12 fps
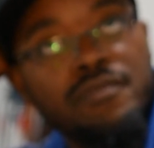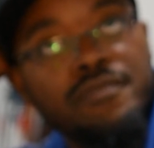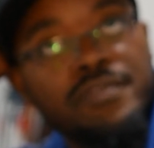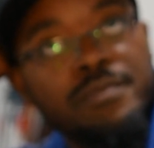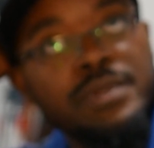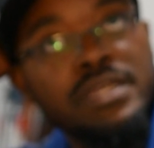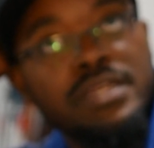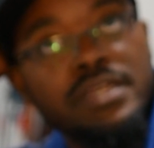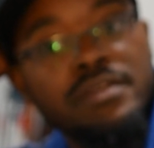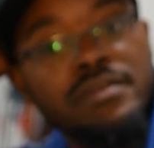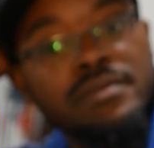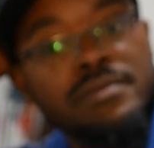for me to
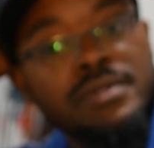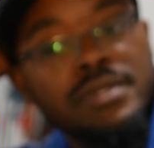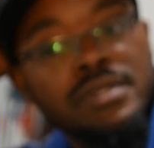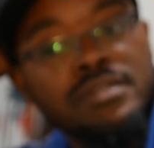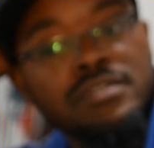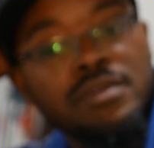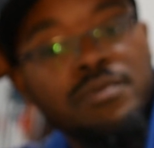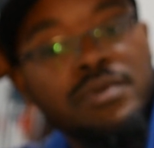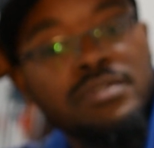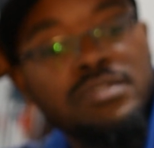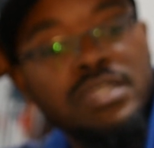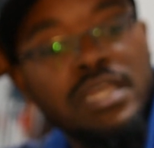hear
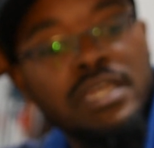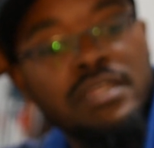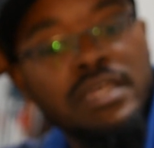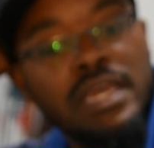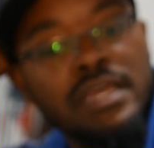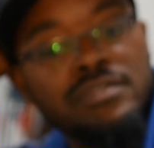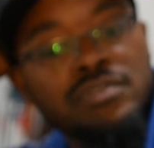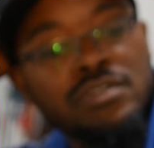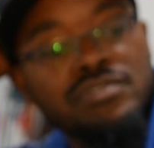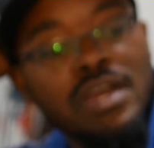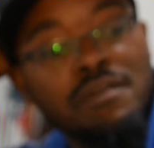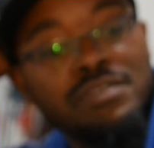someone say that truck
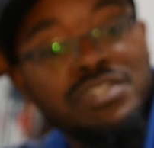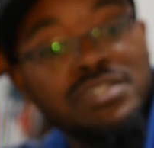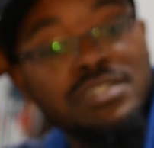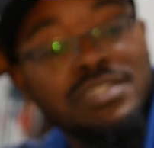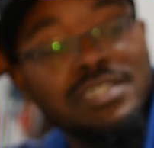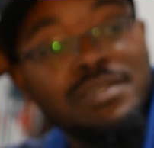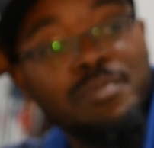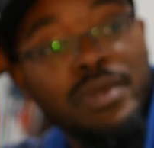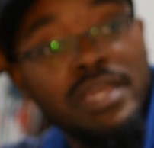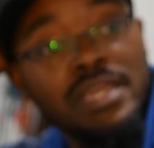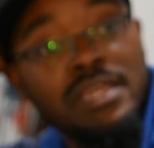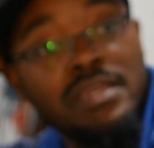drivers shouldn't get
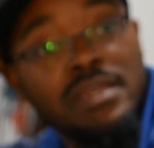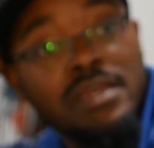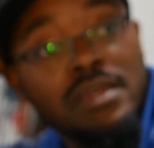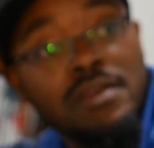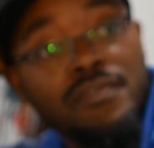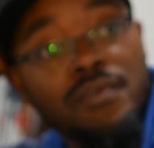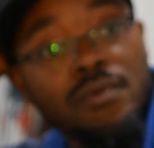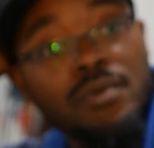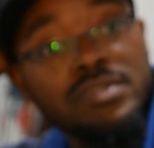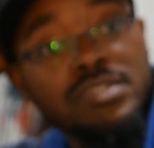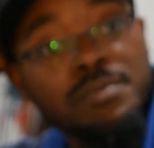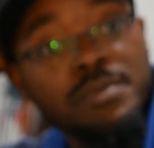paid
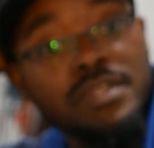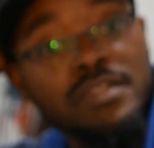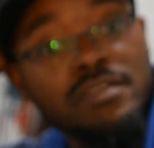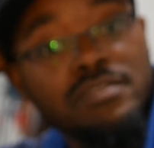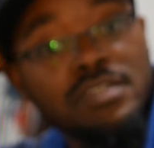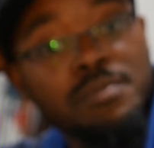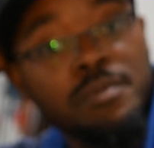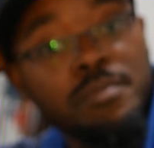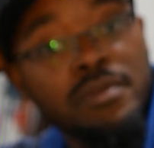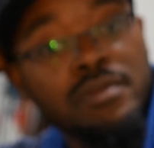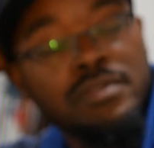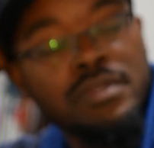for sleeping in their sleeper
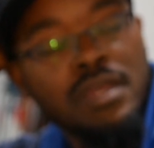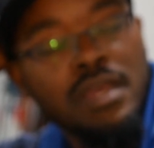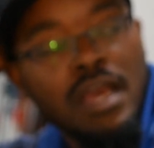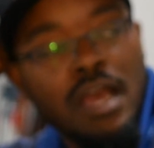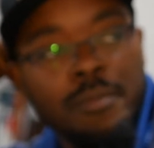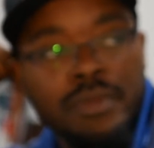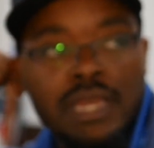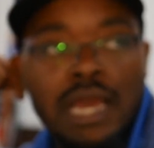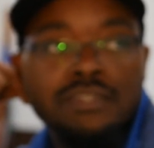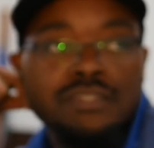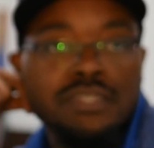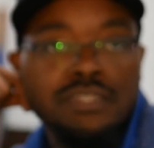berth, I mean, I
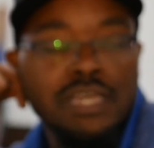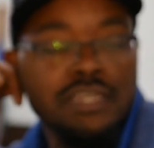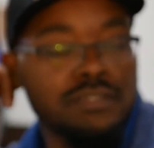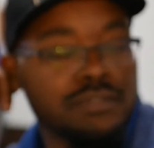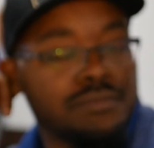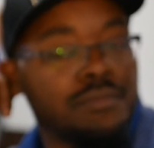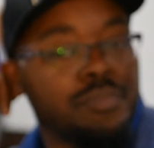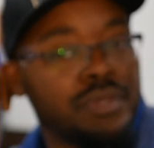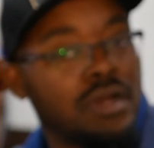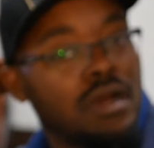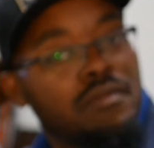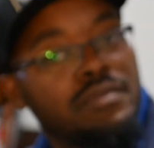just think that's
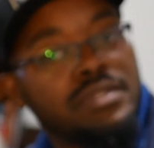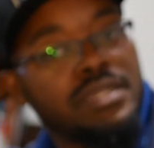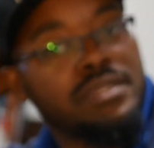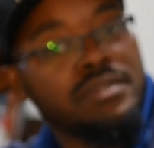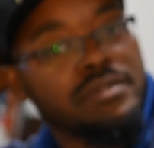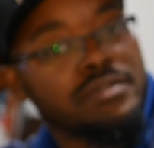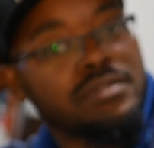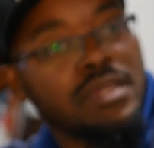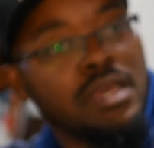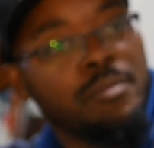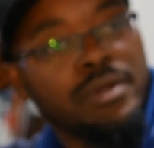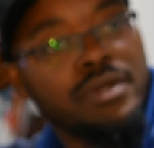beyond ridiculous.
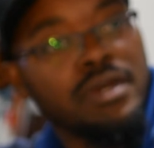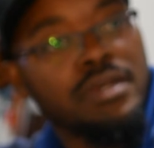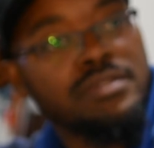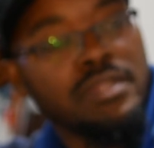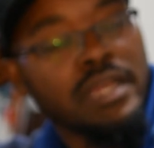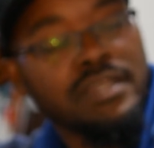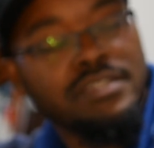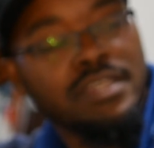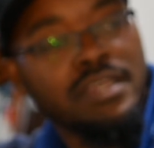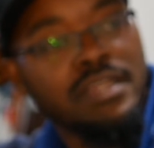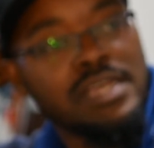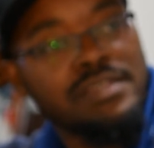Because like I
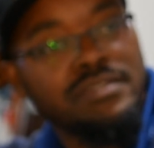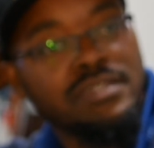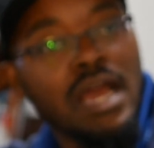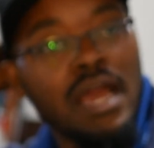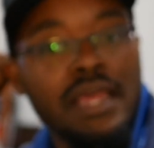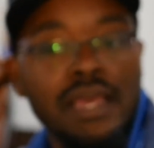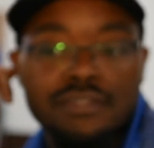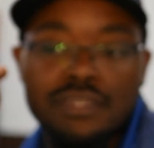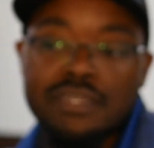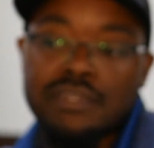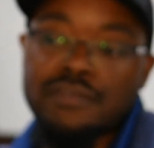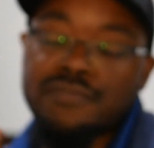said, it's not as
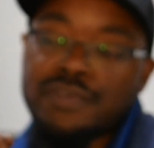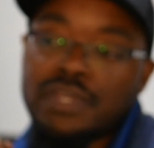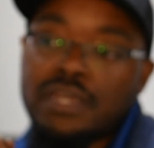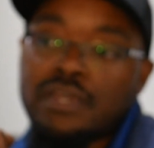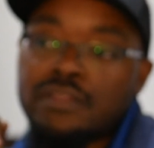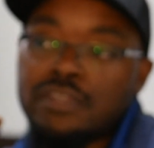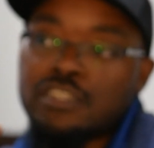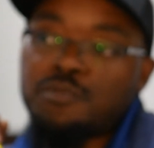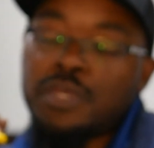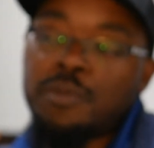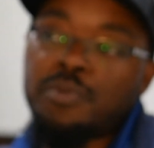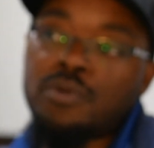if these
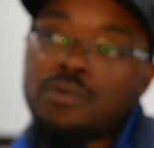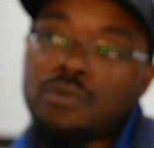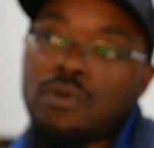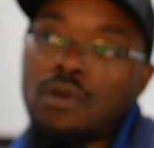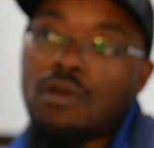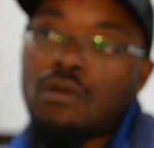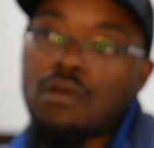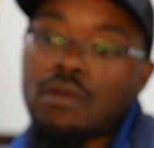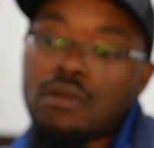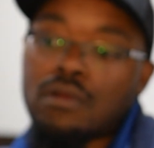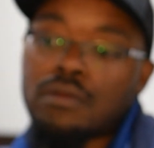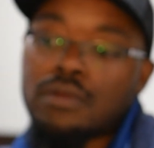people
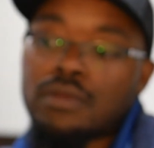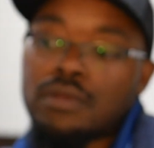are